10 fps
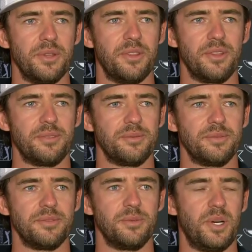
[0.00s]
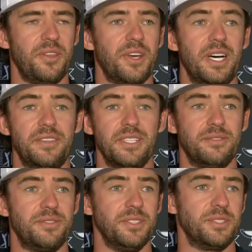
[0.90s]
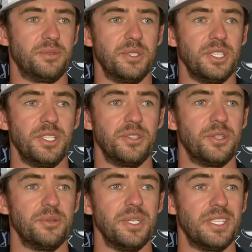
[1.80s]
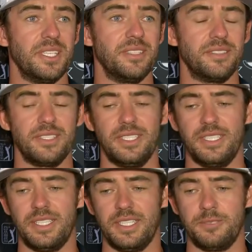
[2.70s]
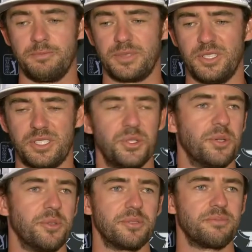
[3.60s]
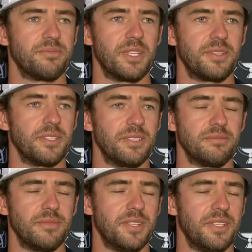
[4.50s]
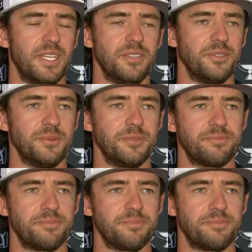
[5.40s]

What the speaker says: with one thought that feels really good the whole week, and so it's normal. Nothing out of the normal.